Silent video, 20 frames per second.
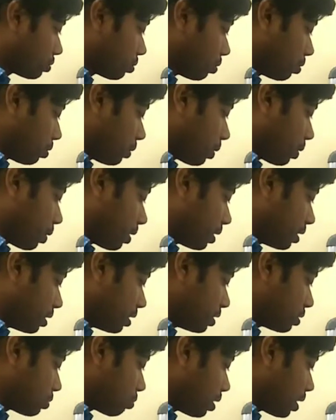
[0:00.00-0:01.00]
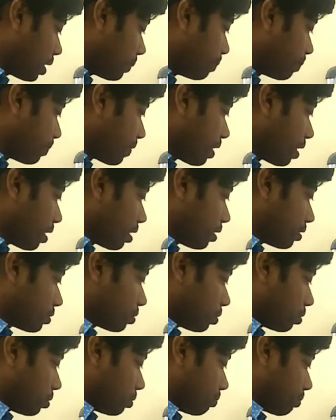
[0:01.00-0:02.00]
So in this way,
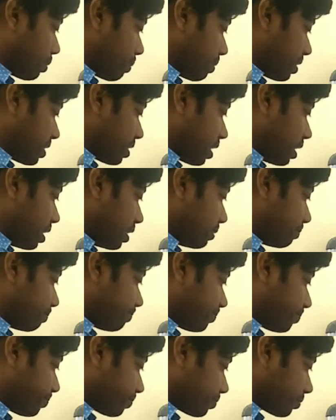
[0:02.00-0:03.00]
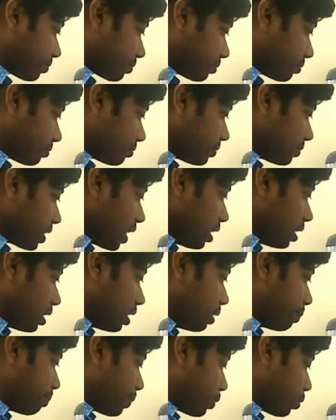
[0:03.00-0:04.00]
so basically
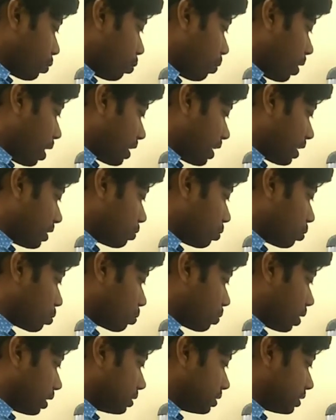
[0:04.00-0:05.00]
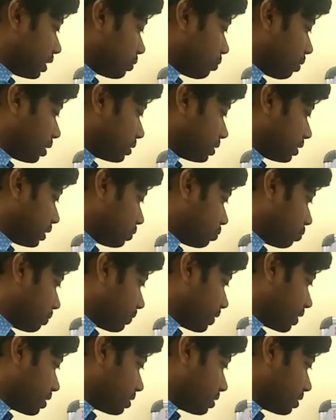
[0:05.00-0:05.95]
if rho 1 and rho 2 and Z1, Z2, if